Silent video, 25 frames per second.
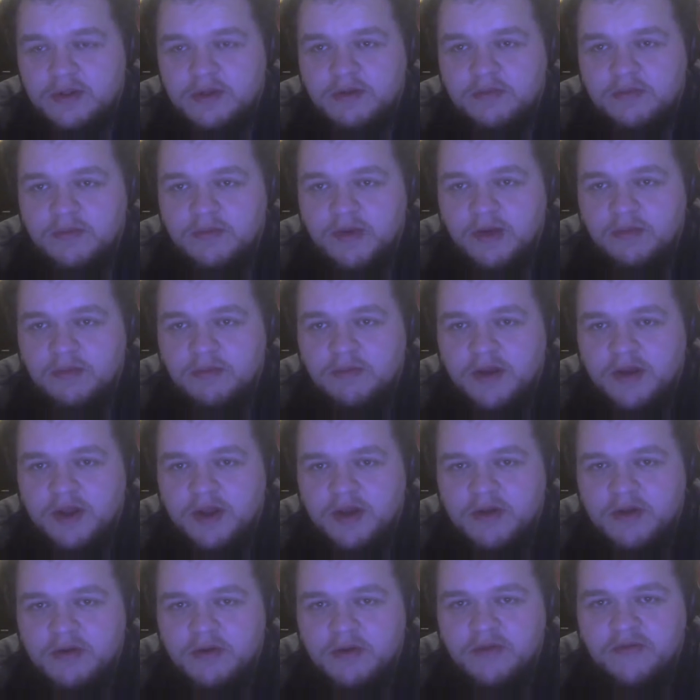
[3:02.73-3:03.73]
Some pretty
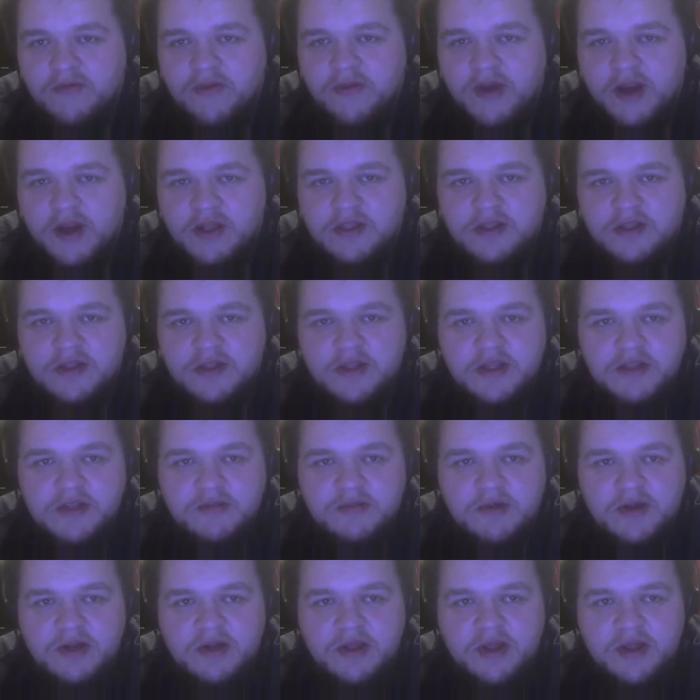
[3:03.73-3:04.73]
cool fights on this
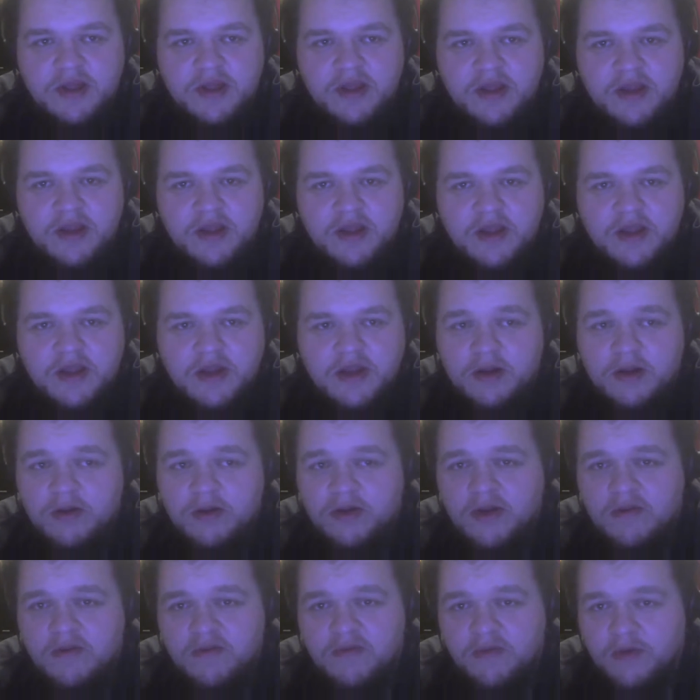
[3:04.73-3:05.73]
one, I think.
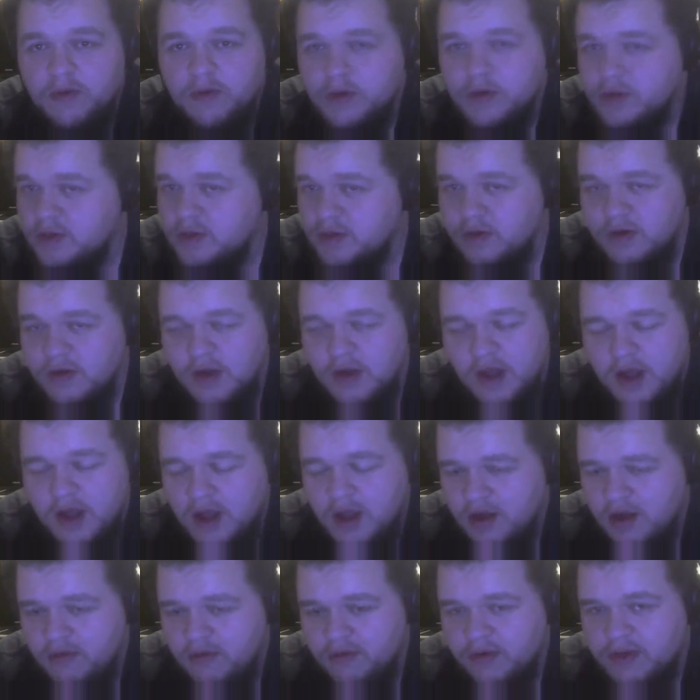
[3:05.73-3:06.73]
Looking forward to,
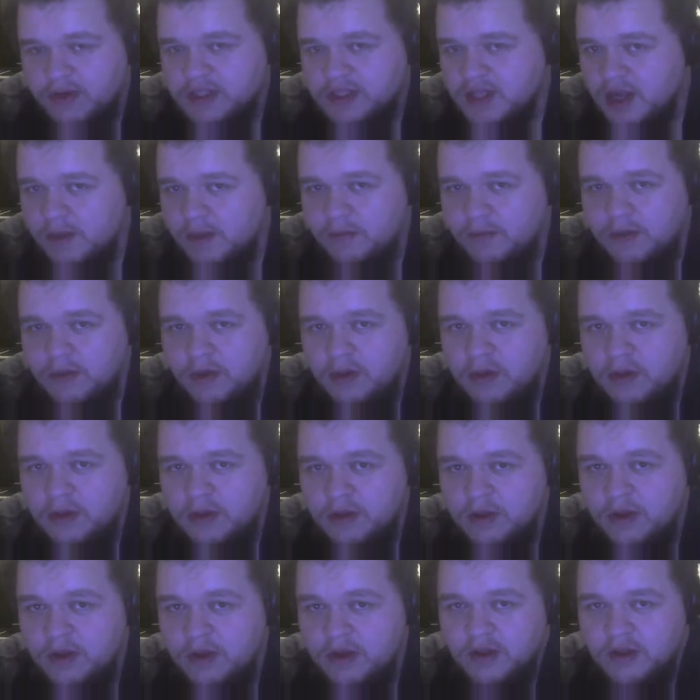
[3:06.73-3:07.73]
for example,
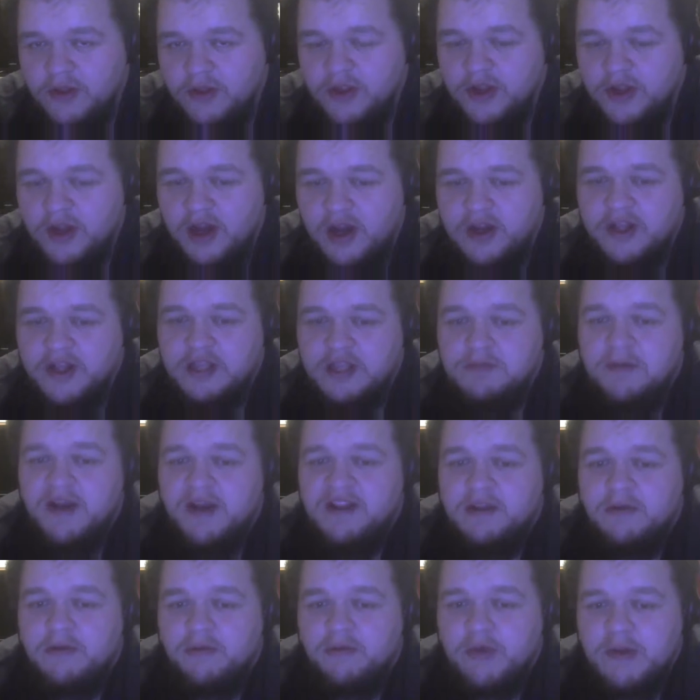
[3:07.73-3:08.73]
the
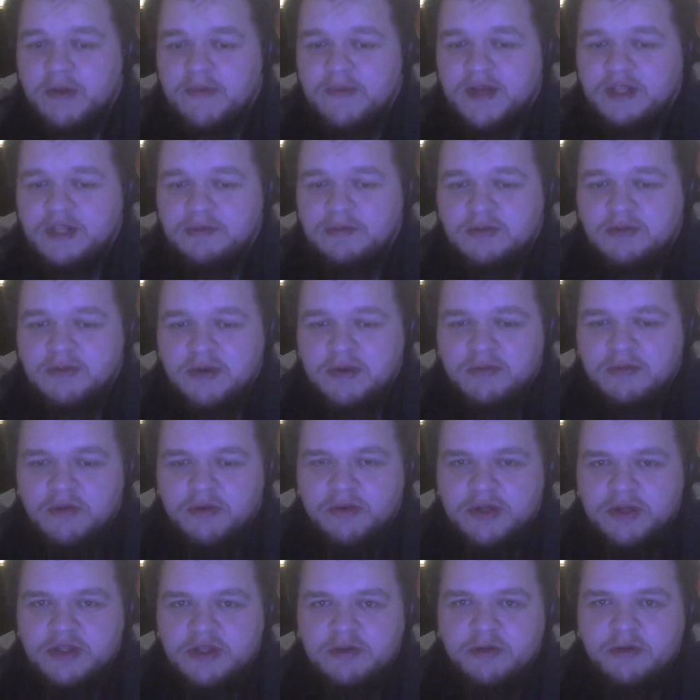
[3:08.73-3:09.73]
unexpected rematch between
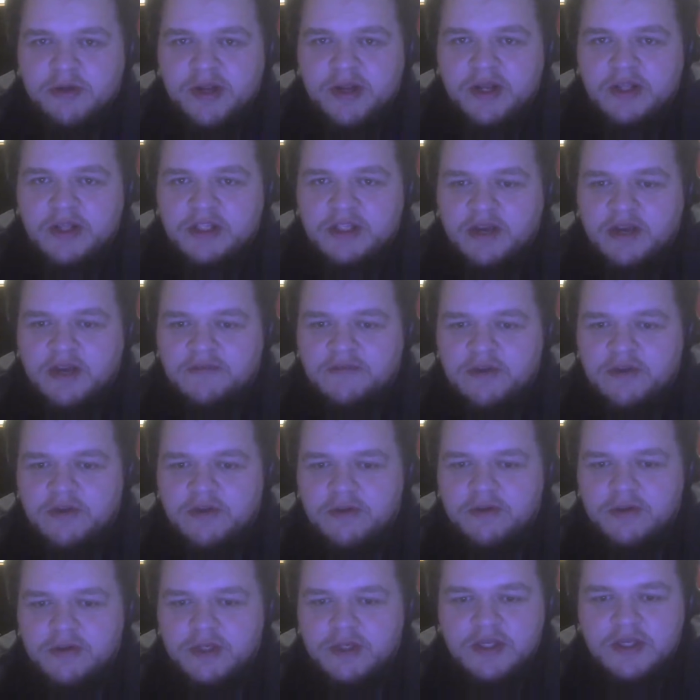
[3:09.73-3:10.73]
Maurice Green and Jeff
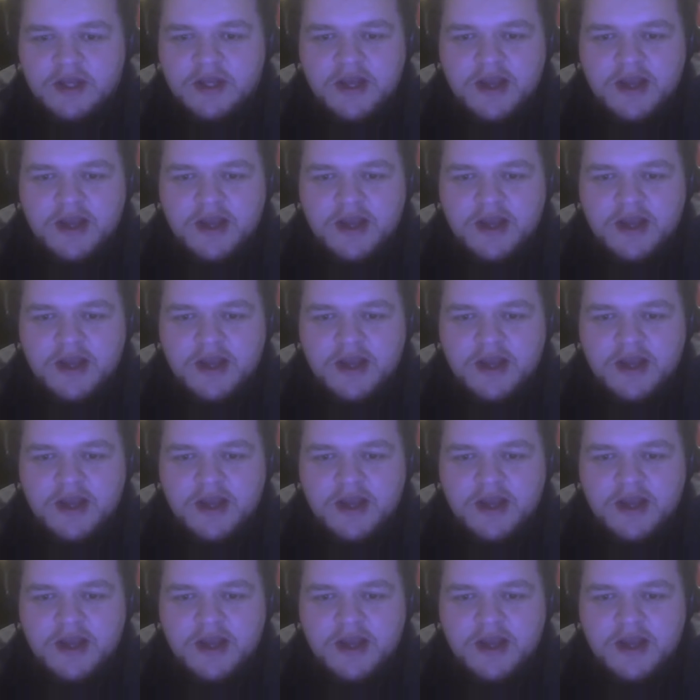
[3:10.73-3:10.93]
Hughes.